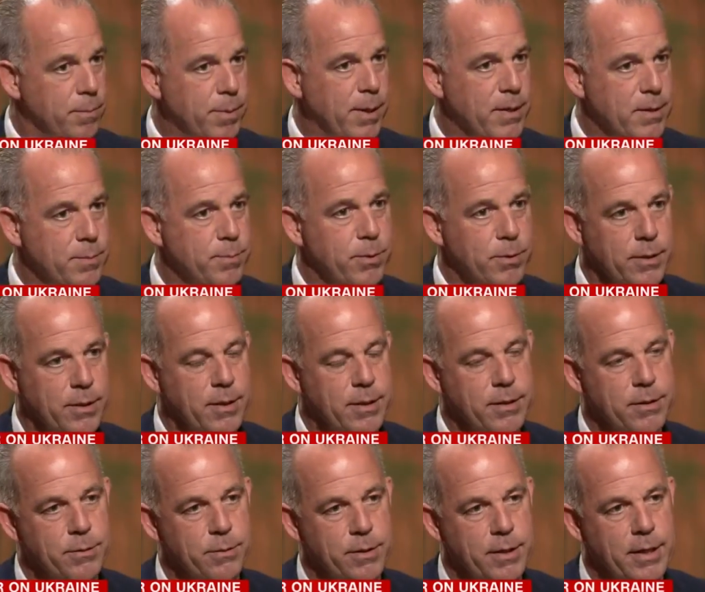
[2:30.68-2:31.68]
passport. And
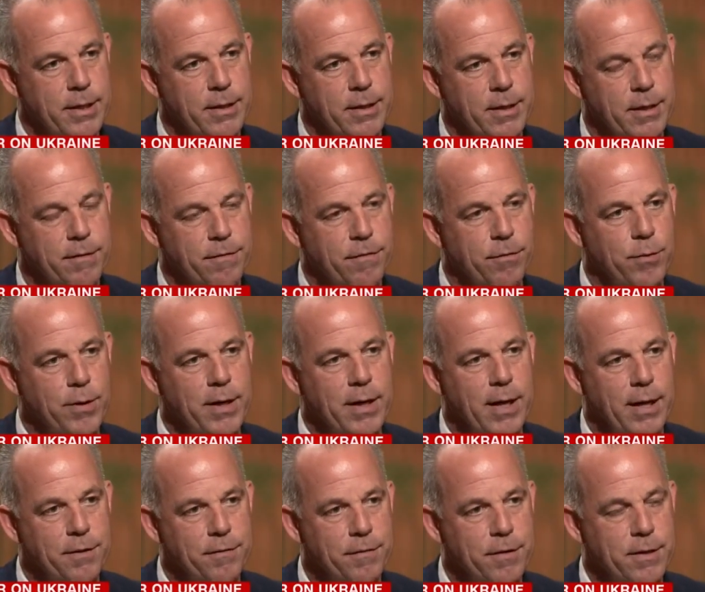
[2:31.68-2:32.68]
today they are free
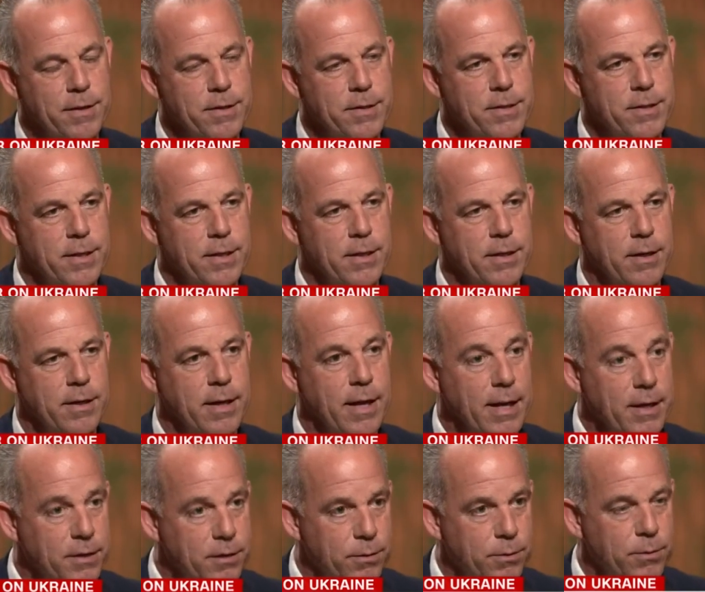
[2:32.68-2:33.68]
Latvians, they are
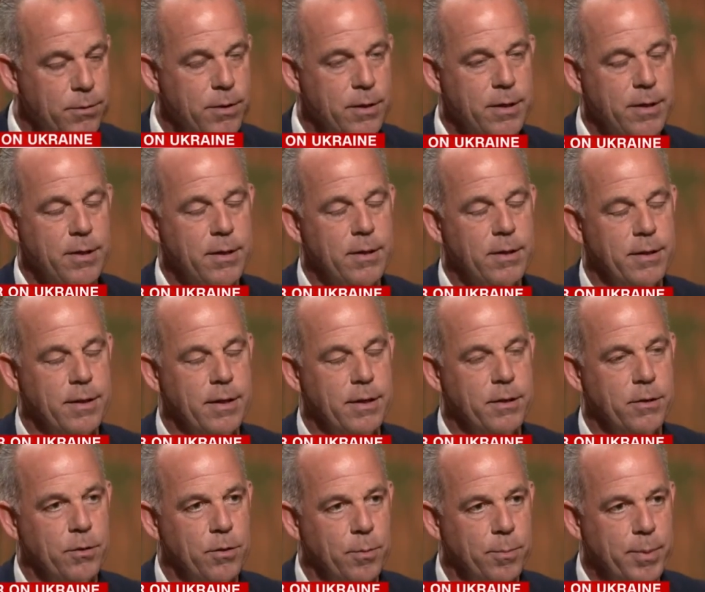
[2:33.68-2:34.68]
NATO, they are
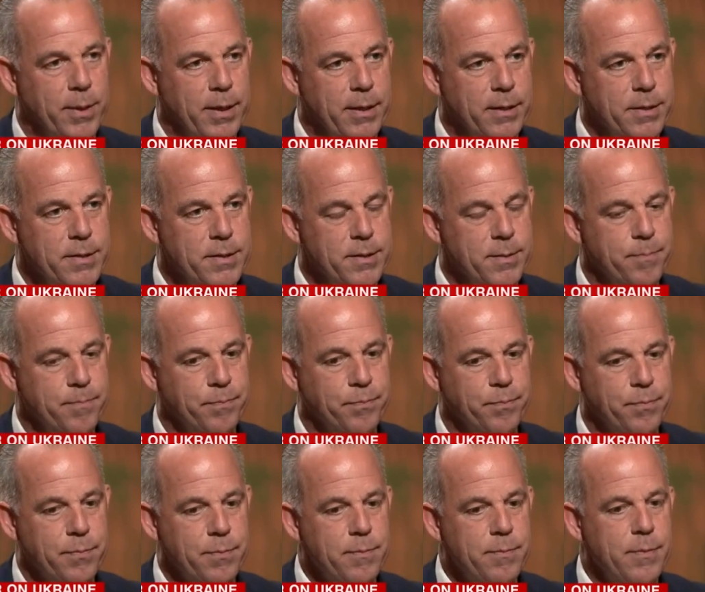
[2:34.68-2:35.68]
Europeans.
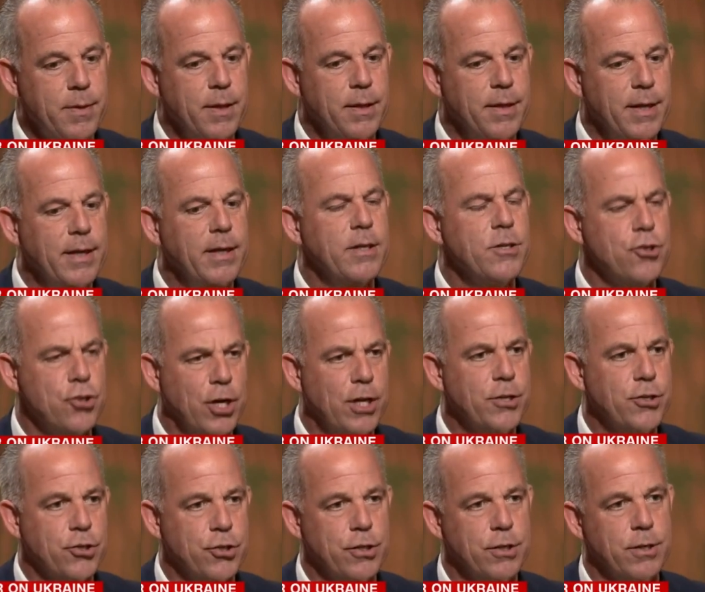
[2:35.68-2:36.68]
They can
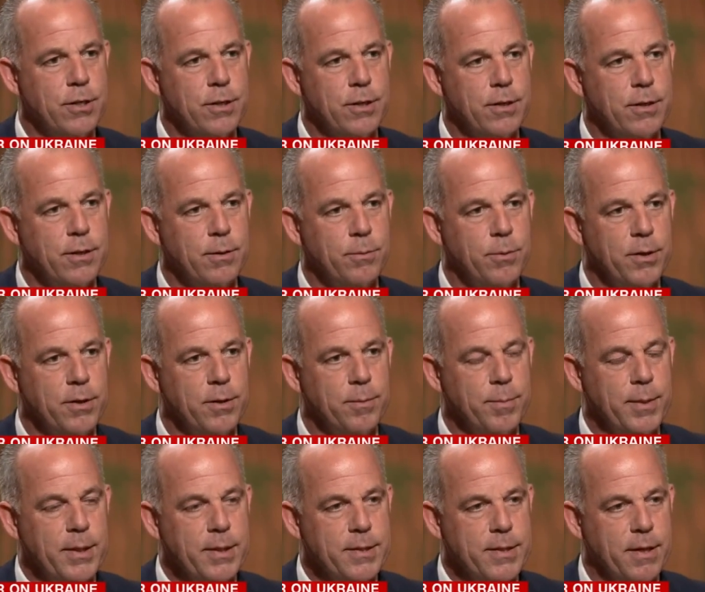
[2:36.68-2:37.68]
judge what it
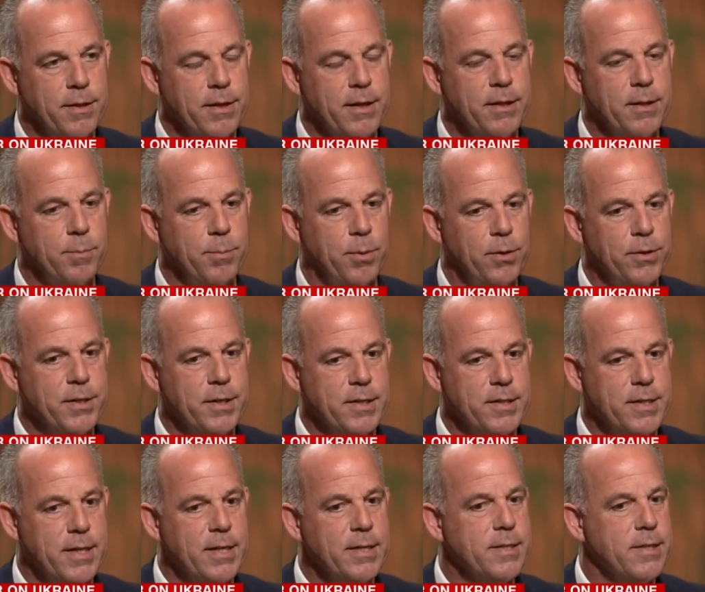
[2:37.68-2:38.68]
means. I think the Baltic
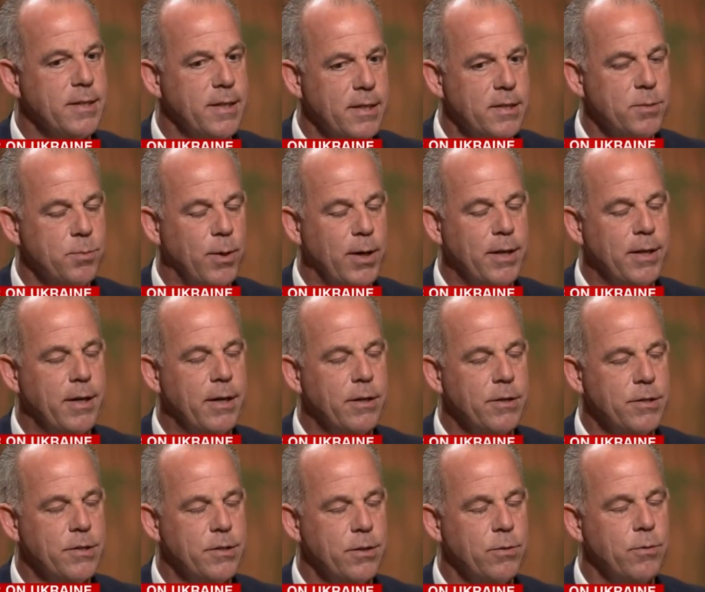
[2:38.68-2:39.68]
states, and that's why they are
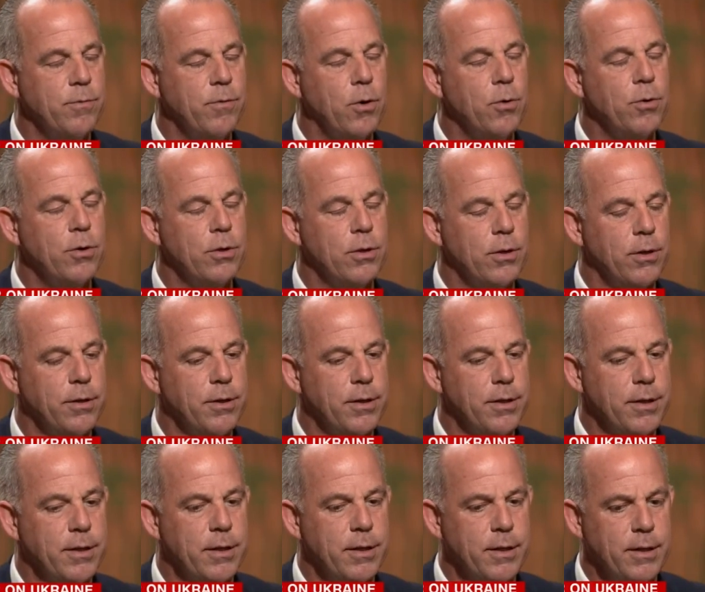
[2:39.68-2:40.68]
so vocal on
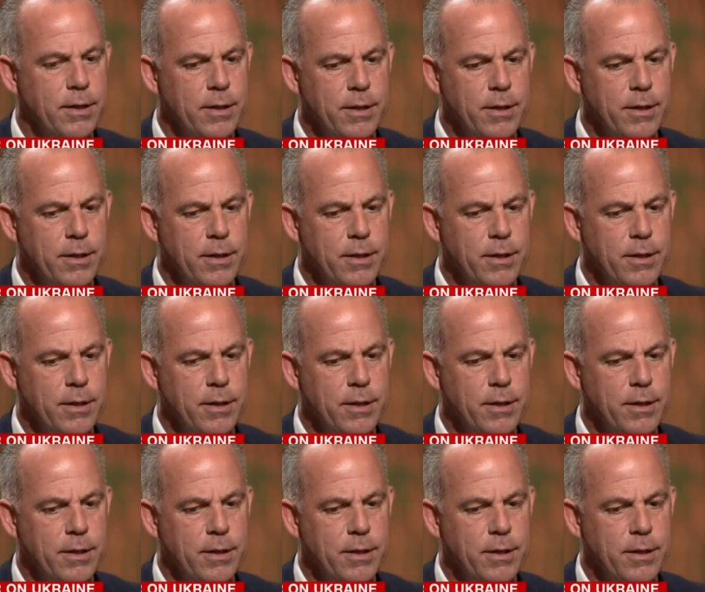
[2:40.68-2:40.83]
the